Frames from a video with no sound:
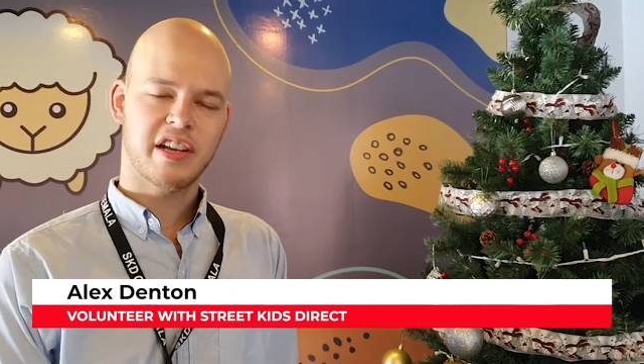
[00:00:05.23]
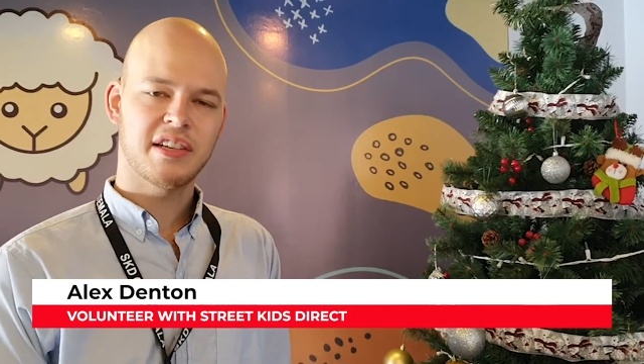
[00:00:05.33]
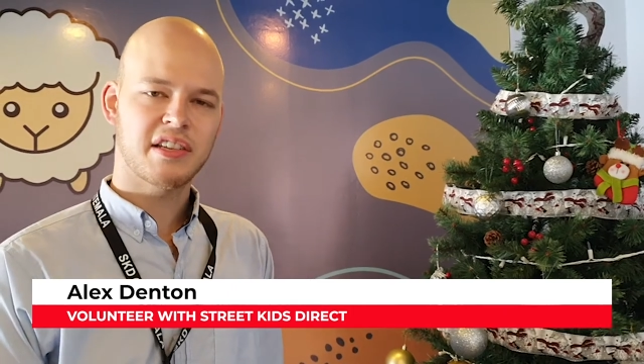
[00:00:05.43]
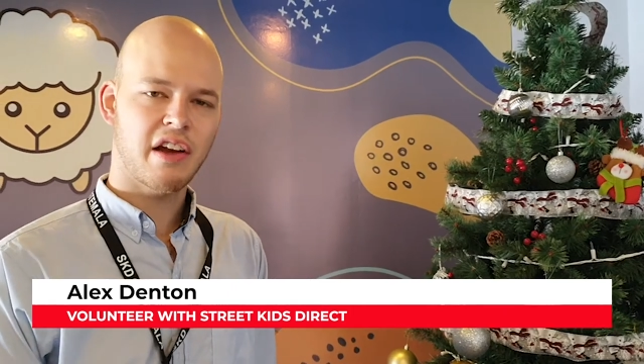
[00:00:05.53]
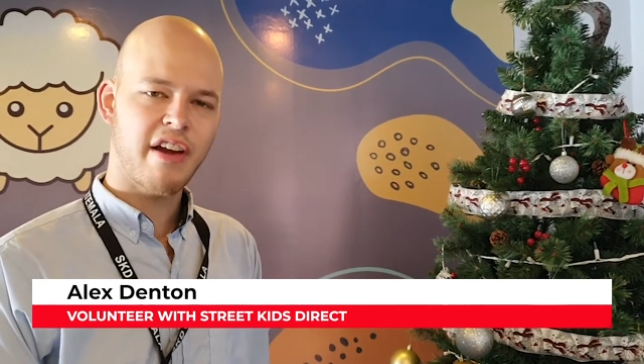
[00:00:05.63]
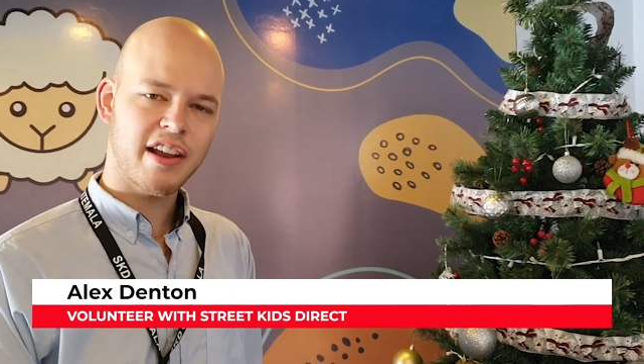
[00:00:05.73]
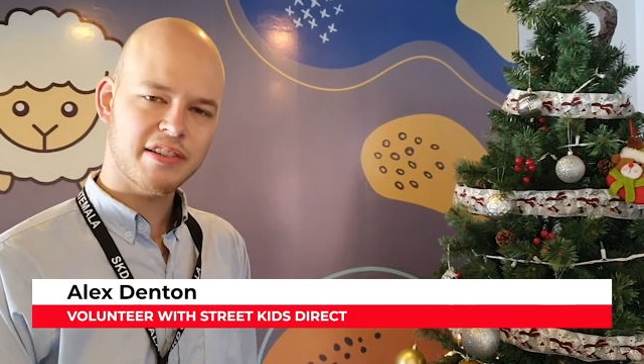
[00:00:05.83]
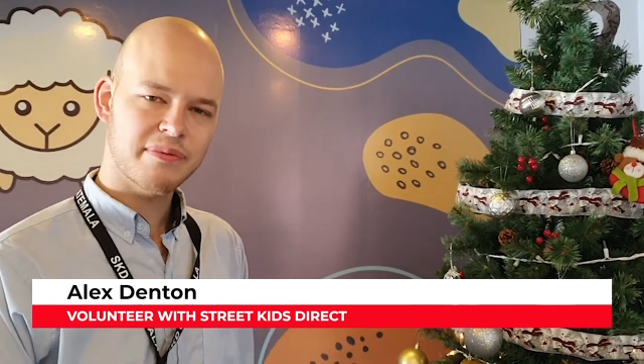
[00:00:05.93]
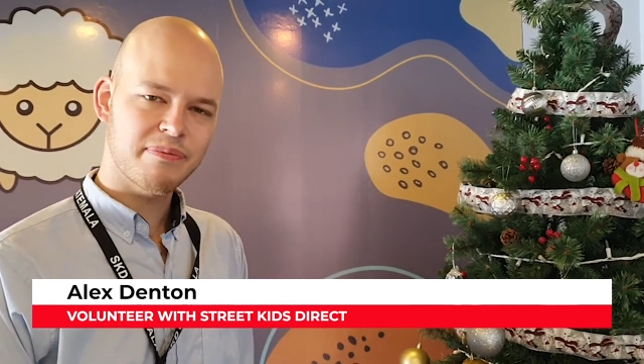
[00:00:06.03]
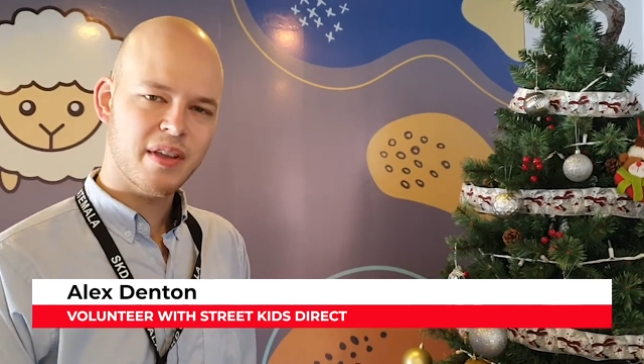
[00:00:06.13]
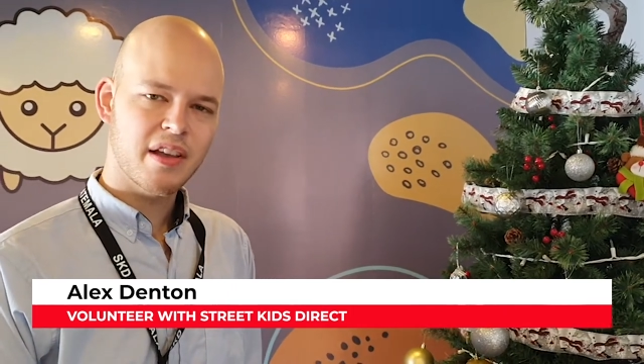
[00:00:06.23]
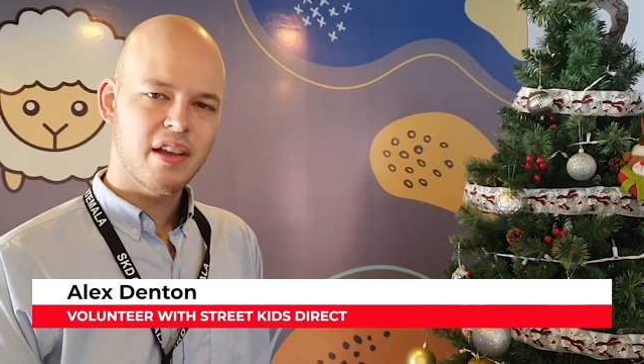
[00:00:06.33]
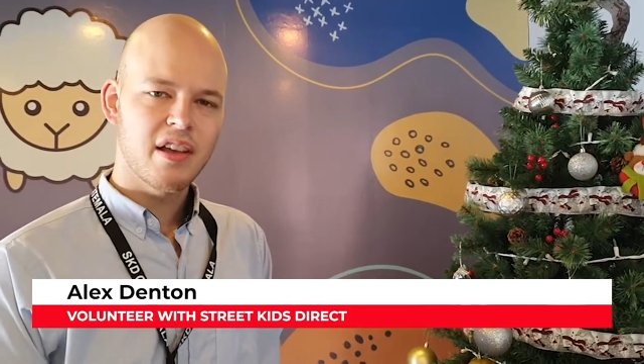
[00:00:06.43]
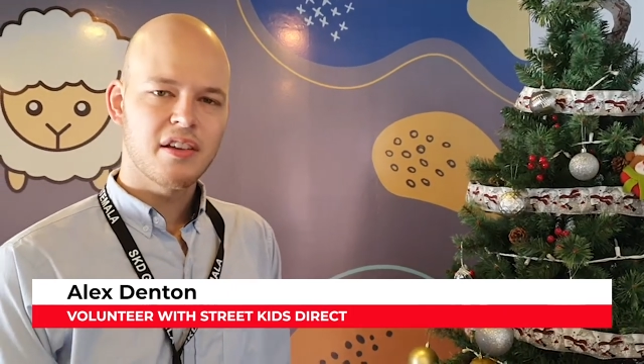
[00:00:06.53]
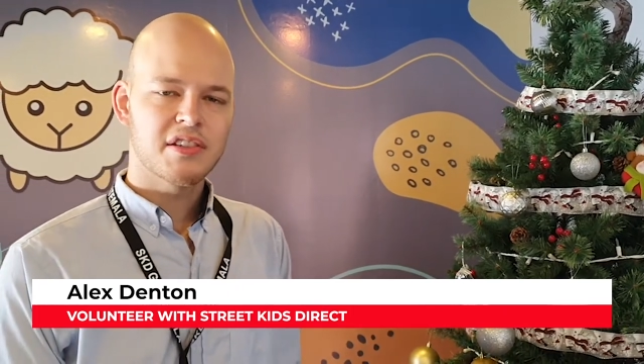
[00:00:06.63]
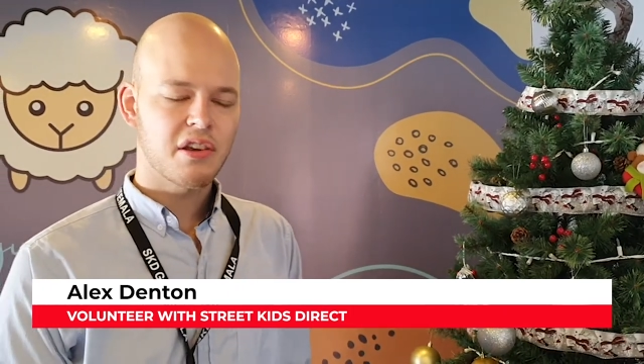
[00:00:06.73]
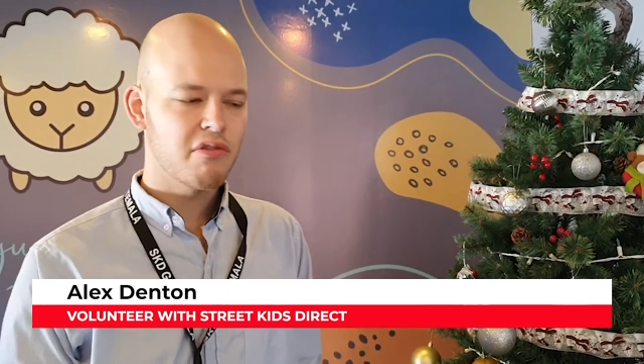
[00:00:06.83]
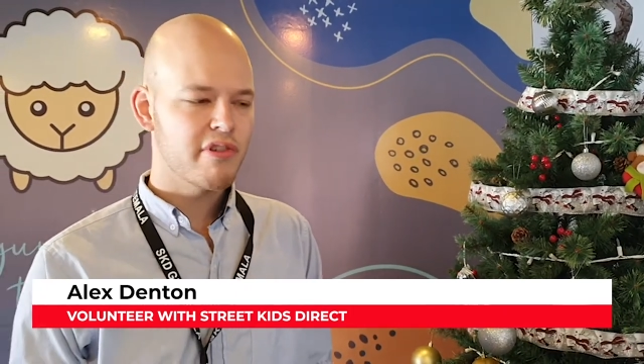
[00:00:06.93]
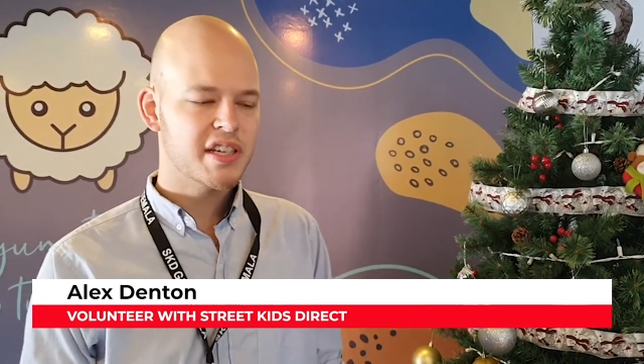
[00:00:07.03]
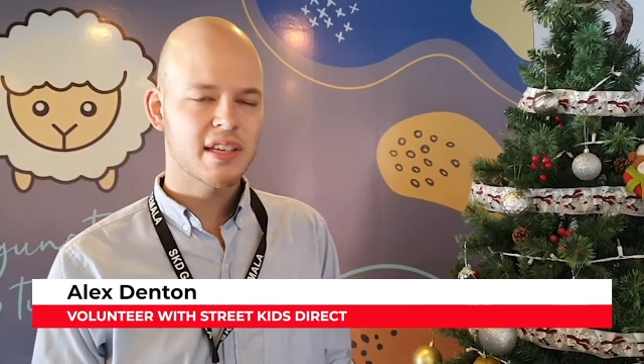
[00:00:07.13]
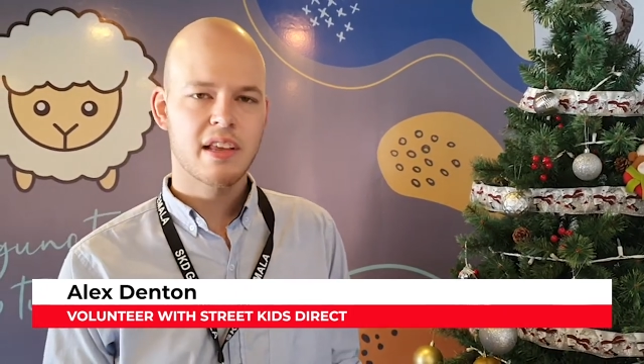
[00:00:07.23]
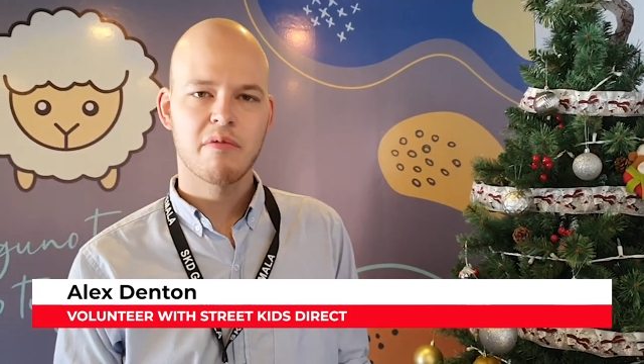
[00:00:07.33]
Kids Direct. So recently